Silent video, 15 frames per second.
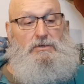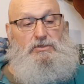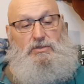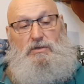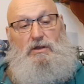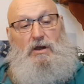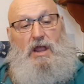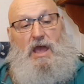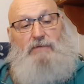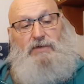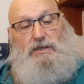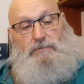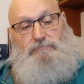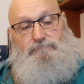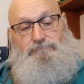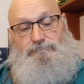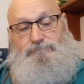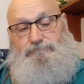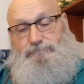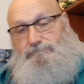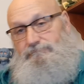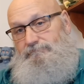So there you have it.
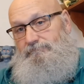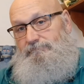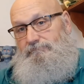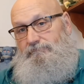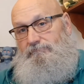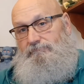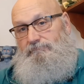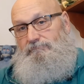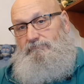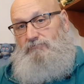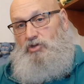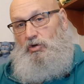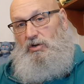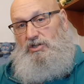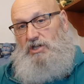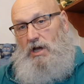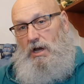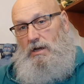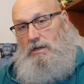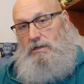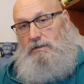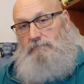Tuna
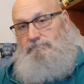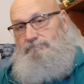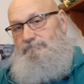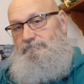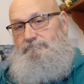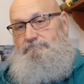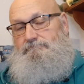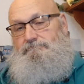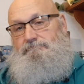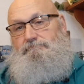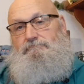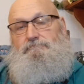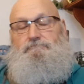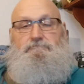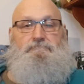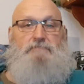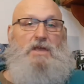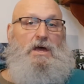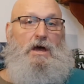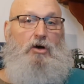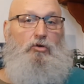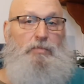Talk.
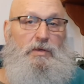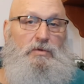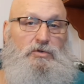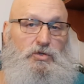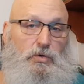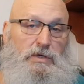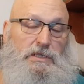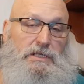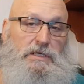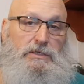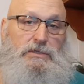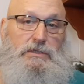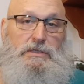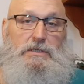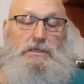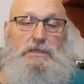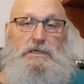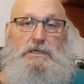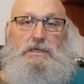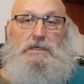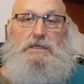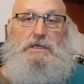I hope you enjoyed this.
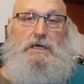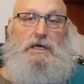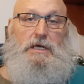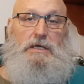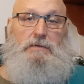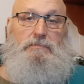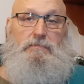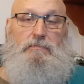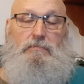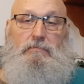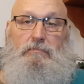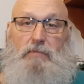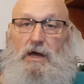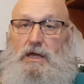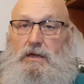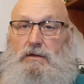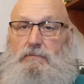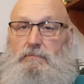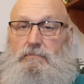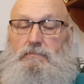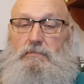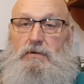My
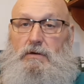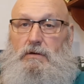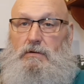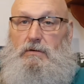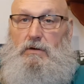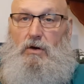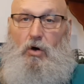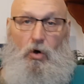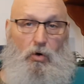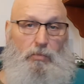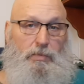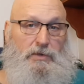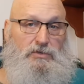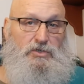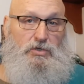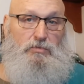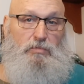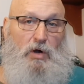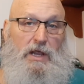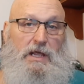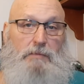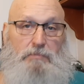hope is to
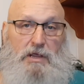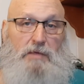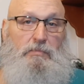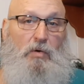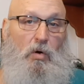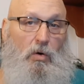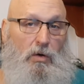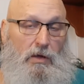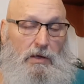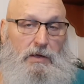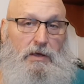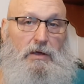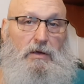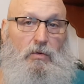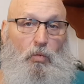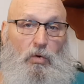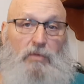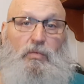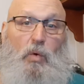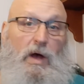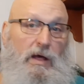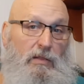bring people
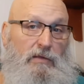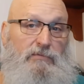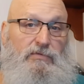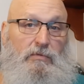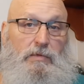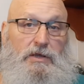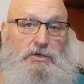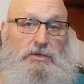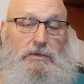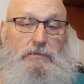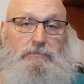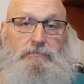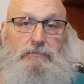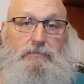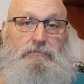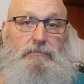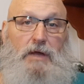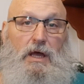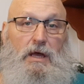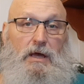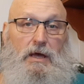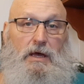worthwhile information.
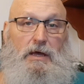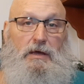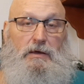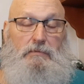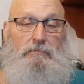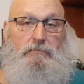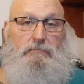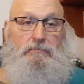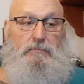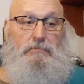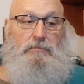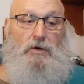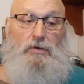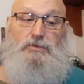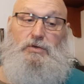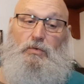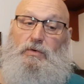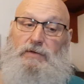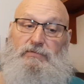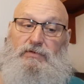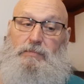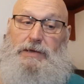Also
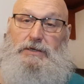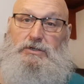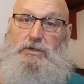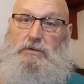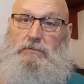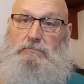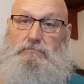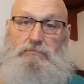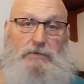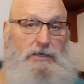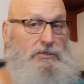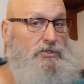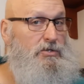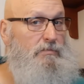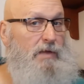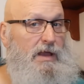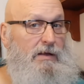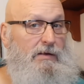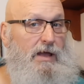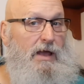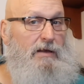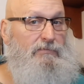information that you may
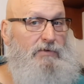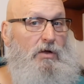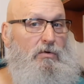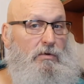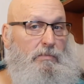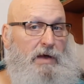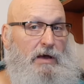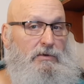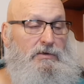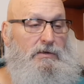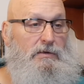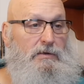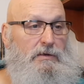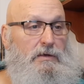not have known about.